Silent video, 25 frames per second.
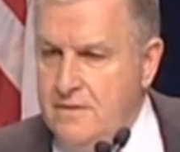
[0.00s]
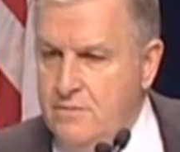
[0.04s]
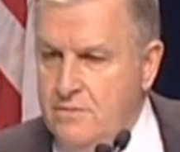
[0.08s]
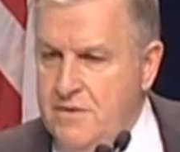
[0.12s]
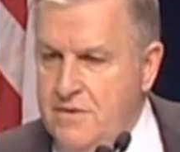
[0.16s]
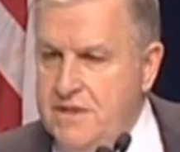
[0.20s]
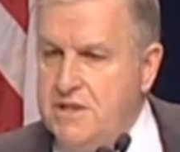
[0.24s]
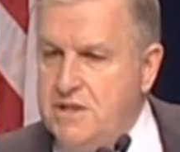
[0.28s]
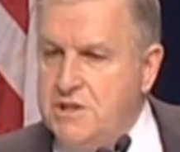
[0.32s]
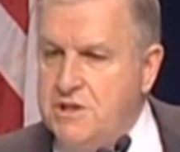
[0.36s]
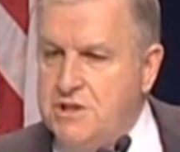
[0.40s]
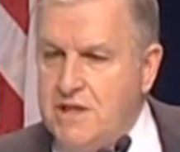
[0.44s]

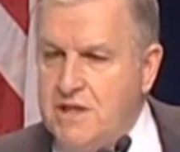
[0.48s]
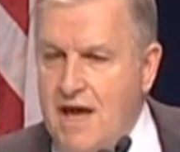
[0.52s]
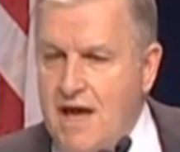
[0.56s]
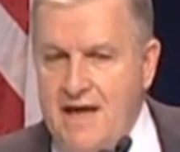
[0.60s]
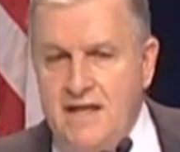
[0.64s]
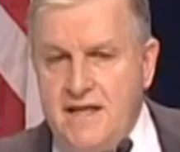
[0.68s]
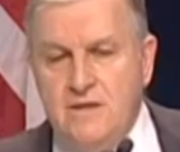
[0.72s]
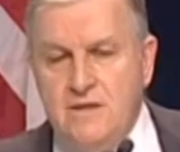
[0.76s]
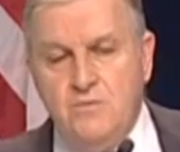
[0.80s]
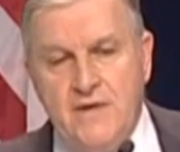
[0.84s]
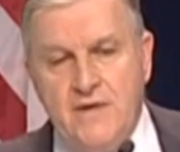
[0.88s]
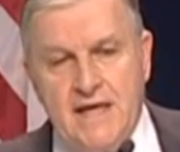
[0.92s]
We
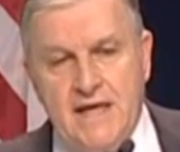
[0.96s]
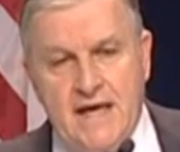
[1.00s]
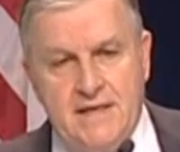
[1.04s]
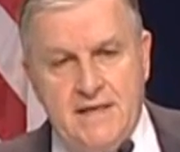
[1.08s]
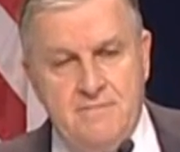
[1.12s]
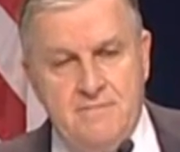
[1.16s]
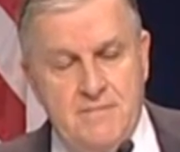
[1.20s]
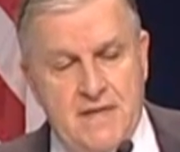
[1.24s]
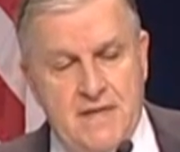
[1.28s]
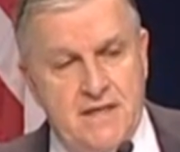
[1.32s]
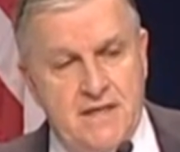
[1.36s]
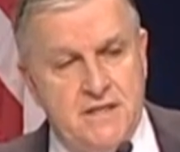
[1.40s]
decided we had
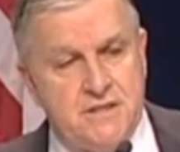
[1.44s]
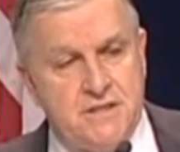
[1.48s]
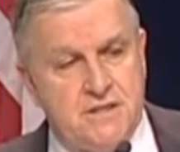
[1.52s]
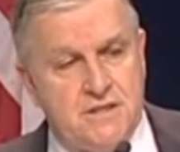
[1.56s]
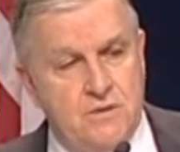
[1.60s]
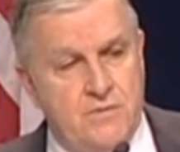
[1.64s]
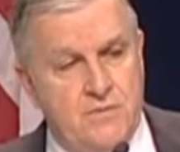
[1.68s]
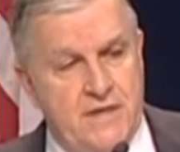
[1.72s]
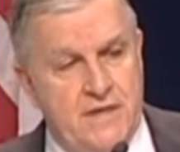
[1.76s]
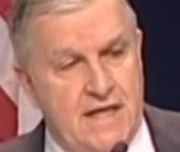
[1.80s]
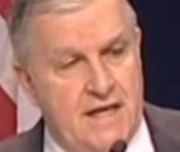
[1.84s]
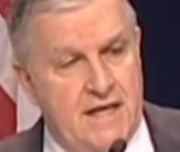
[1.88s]
a menace
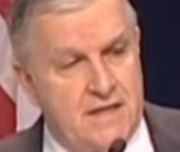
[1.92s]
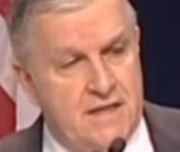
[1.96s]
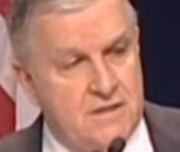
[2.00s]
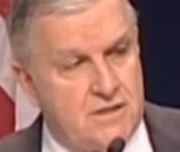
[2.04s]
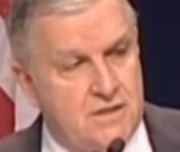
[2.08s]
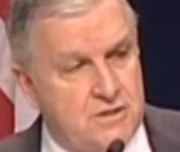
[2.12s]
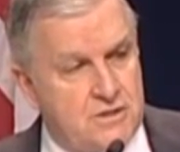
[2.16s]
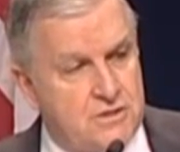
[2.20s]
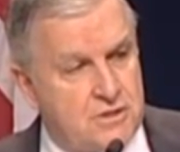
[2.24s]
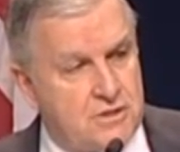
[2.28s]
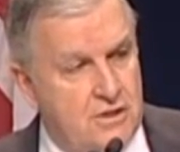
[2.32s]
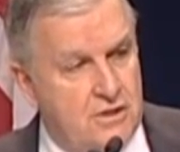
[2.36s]
that we had to
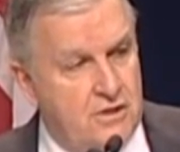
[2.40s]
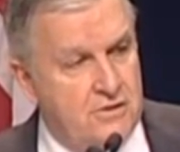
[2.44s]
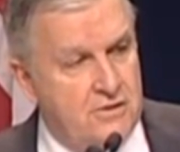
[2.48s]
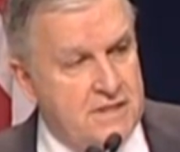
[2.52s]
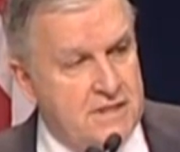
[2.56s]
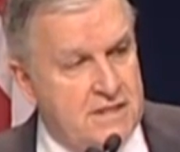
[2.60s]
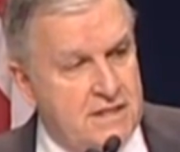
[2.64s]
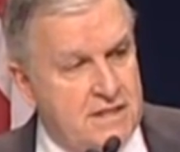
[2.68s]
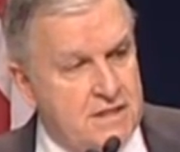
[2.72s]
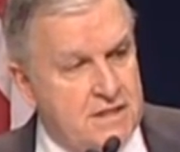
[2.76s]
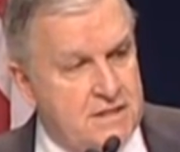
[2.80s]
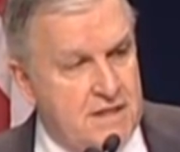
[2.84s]
deter
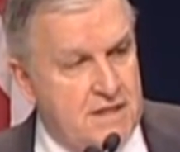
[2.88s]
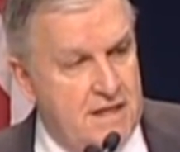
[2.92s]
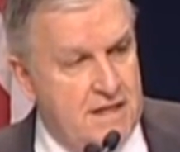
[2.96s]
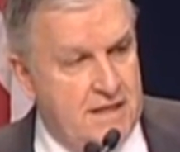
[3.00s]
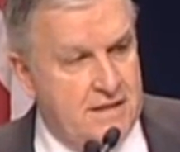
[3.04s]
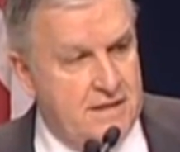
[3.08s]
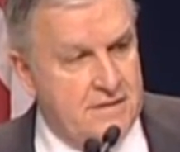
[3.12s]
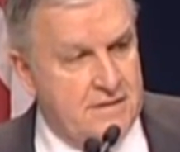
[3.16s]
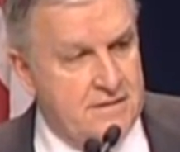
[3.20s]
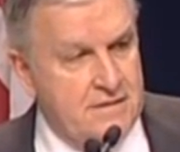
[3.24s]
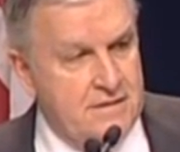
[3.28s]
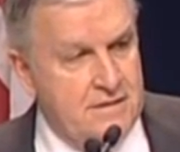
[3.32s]
and
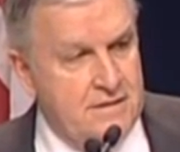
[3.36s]
contain,